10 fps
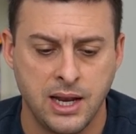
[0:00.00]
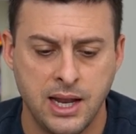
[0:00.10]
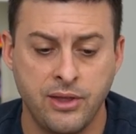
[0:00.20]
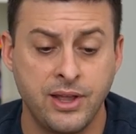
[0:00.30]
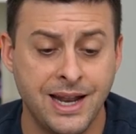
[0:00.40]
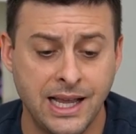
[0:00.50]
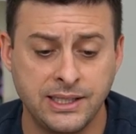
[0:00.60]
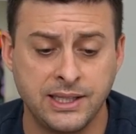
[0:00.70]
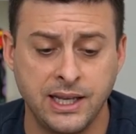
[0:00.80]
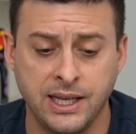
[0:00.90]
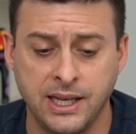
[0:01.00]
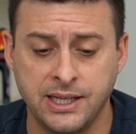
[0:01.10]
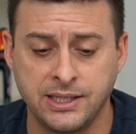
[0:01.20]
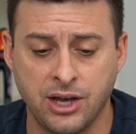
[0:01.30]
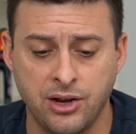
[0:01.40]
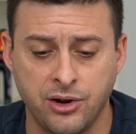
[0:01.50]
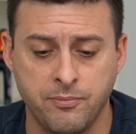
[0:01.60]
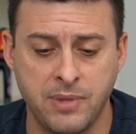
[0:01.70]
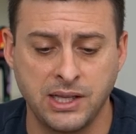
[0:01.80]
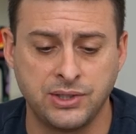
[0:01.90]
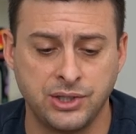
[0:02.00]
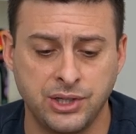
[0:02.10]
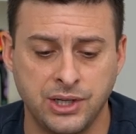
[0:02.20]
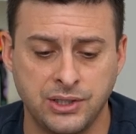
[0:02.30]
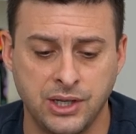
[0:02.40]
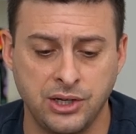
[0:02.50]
Now, the nice thing is under messages,